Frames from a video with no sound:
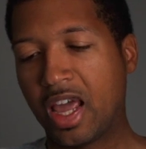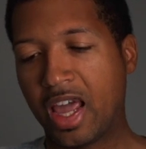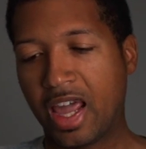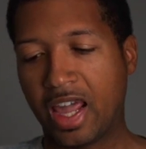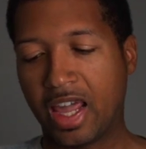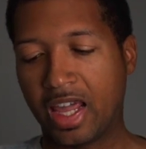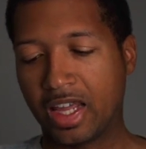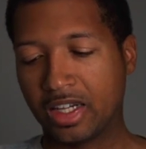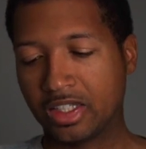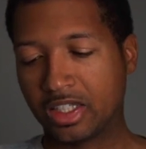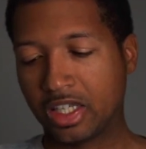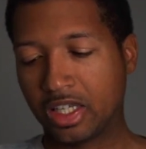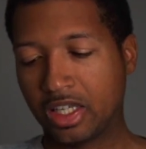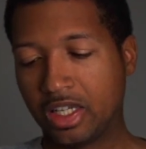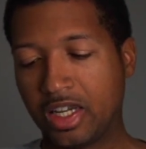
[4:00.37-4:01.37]
and
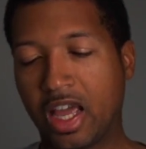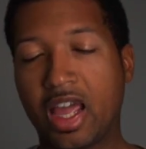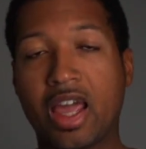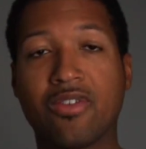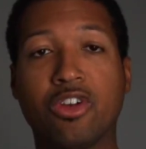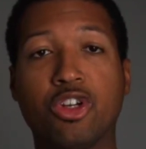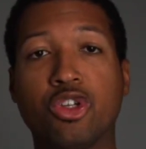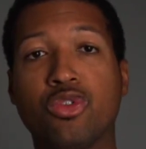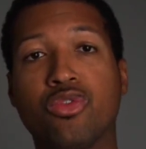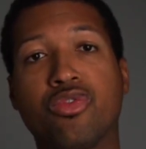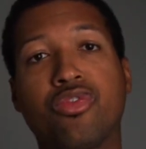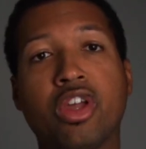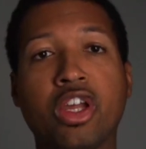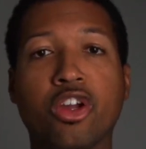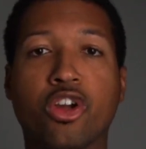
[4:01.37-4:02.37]
not having to do
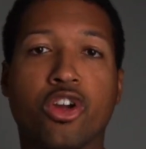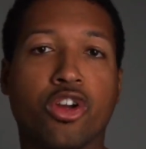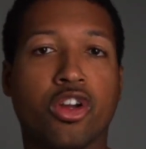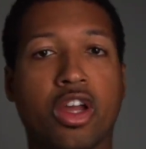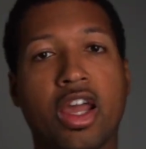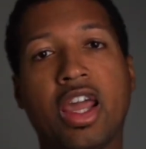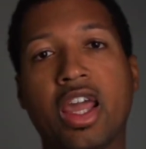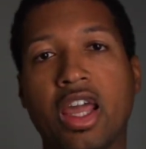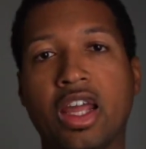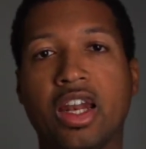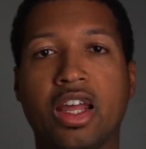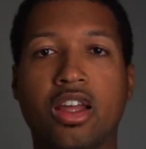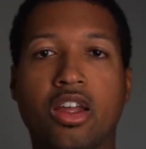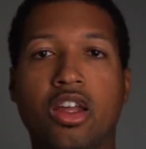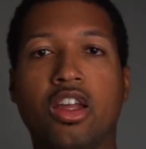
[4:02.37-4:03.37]

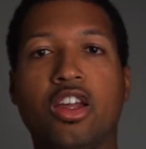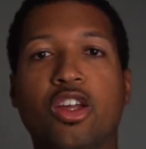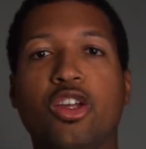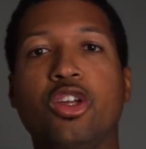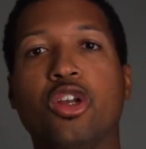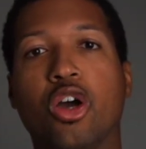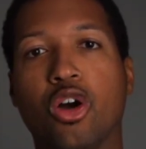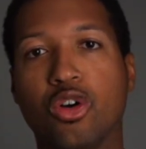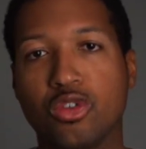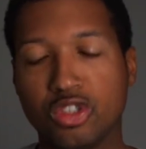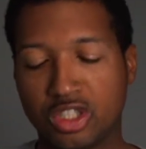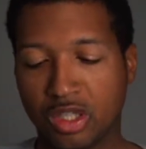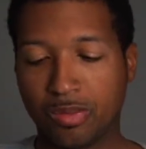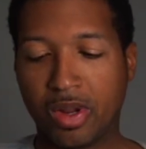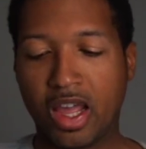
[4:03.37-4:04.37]
hand,
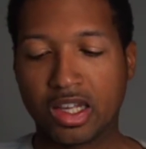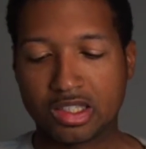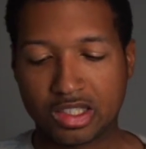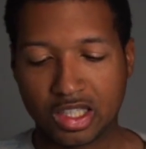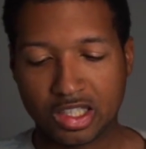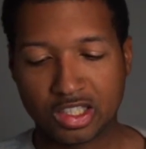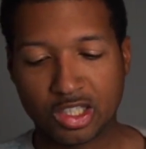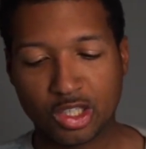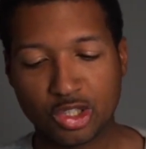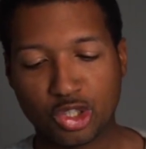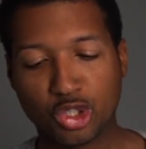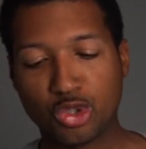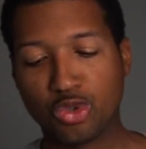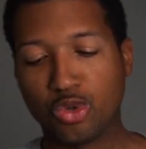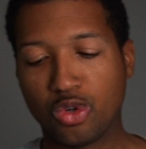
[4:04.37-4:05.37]
gymnastics
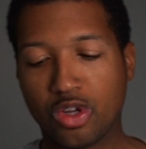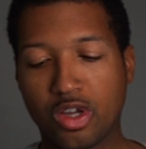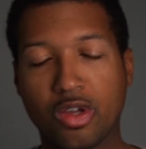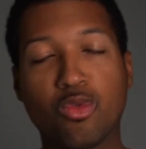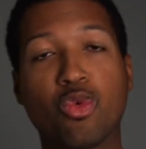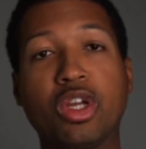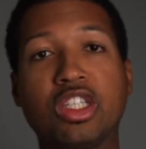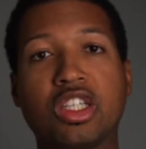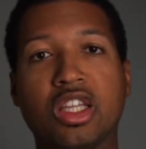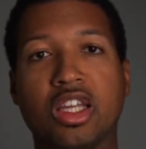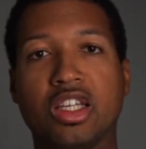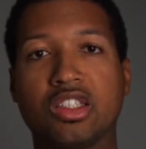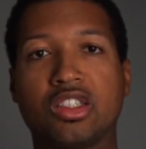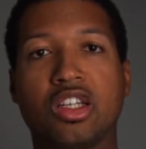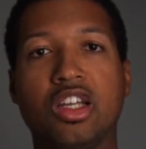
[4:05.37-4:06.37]
to reach
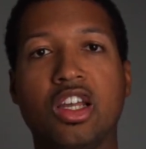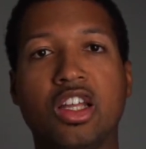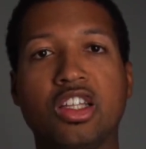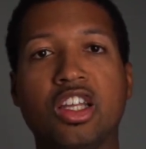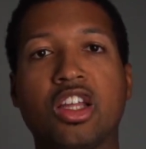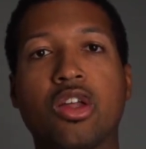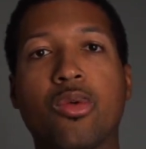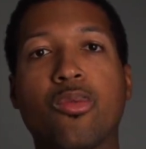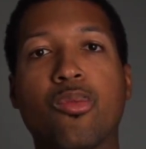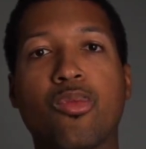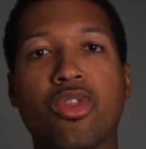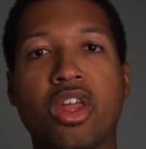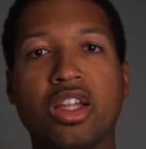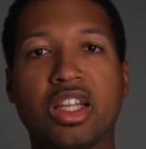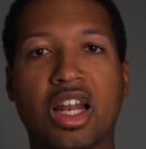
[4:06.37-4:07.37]
things. The other
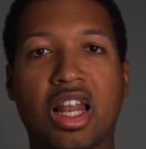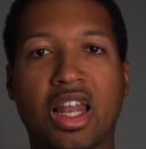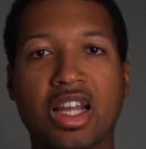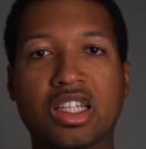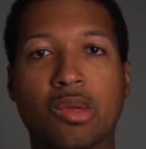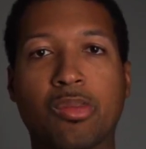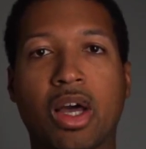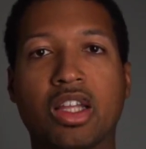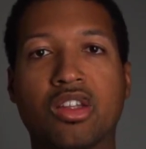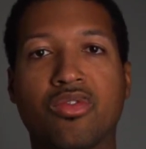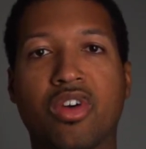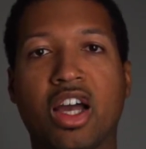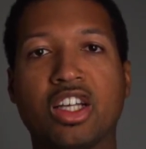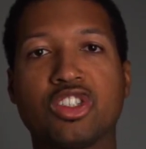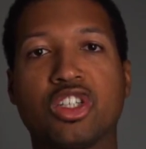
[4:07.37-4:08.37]
thing that I liked about the
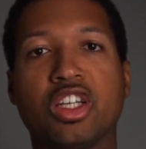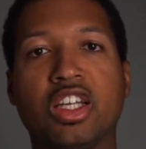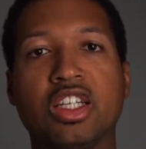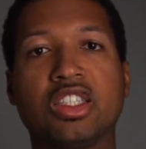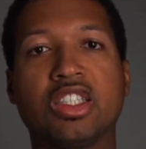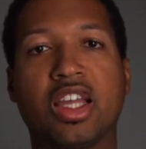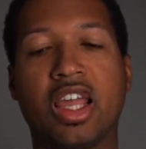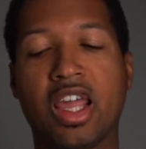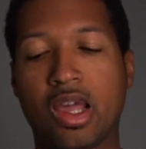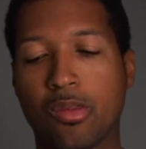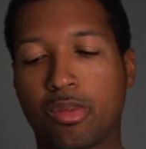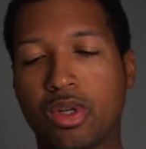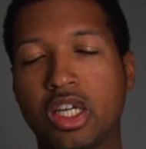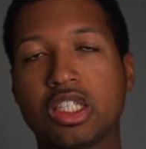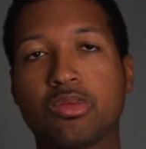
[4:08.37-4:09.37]
visor is the hand
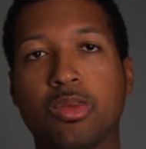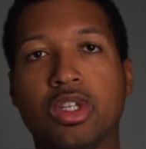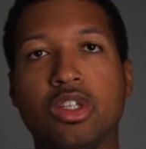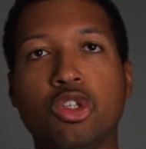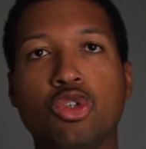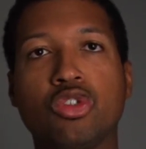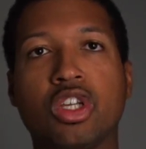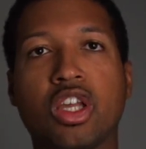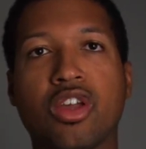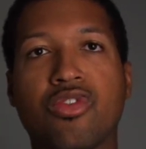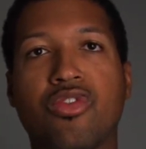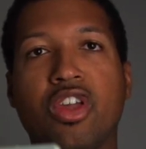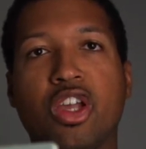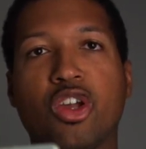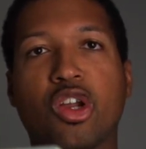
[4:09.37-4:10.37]
placement. Using a
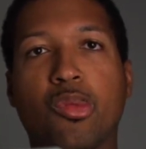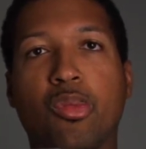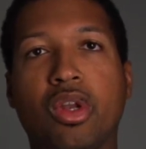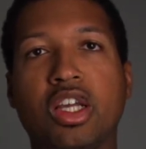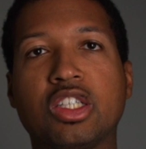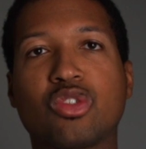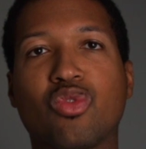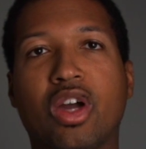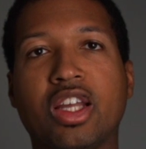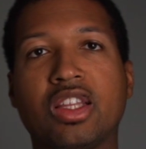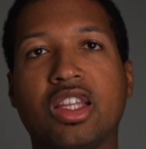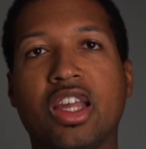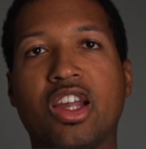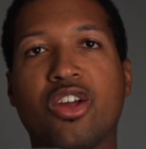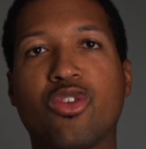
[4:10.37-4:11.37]
finger to place right
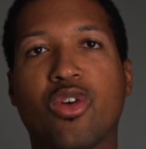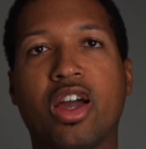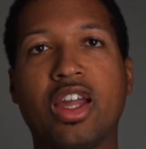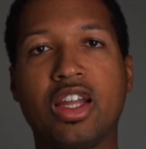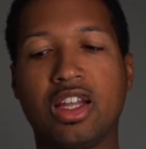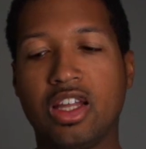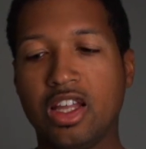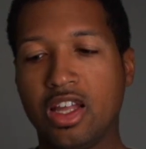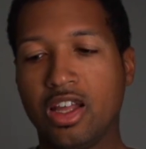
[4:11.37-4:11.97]
there, right?